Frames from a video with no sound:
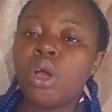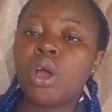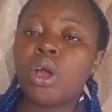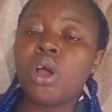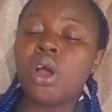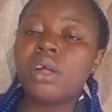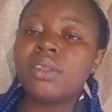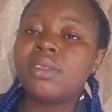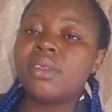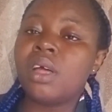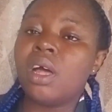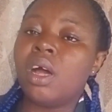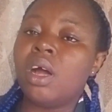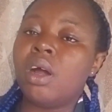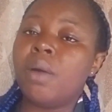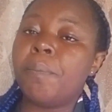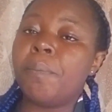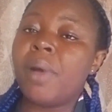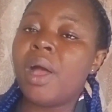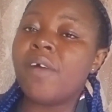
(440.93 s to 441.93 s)
cut
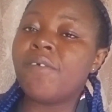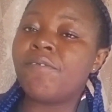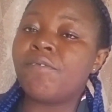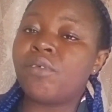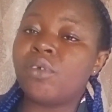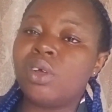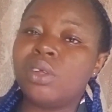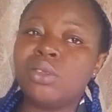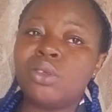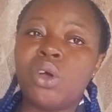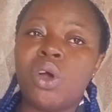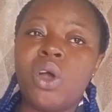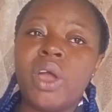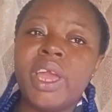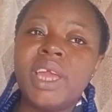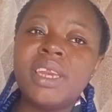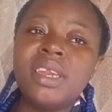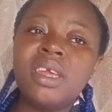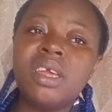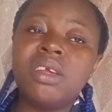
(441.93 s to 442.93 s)
palm frond or
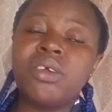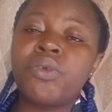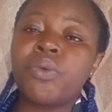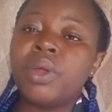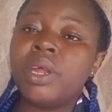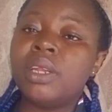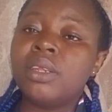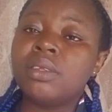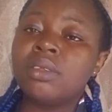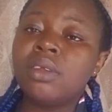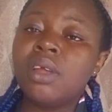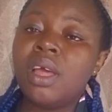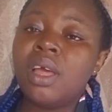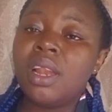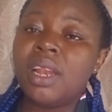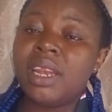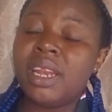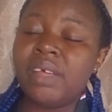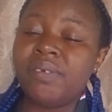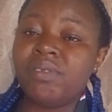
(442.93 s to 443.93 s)
any green
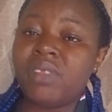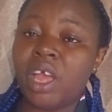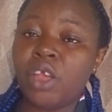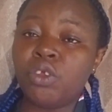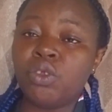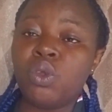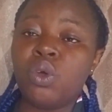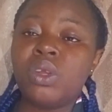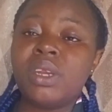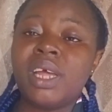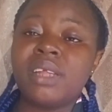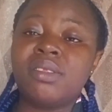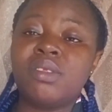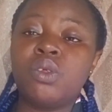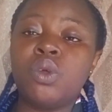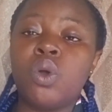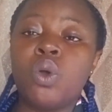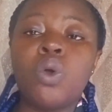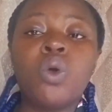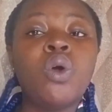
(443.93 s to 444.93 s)
leaf that you know that
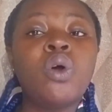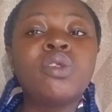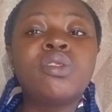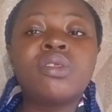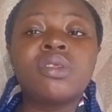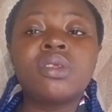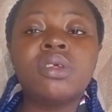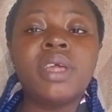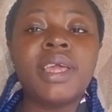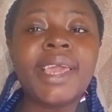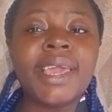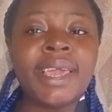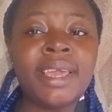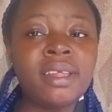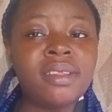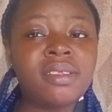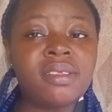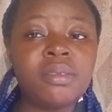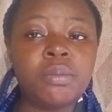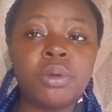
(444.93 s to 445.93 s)
your goats eat,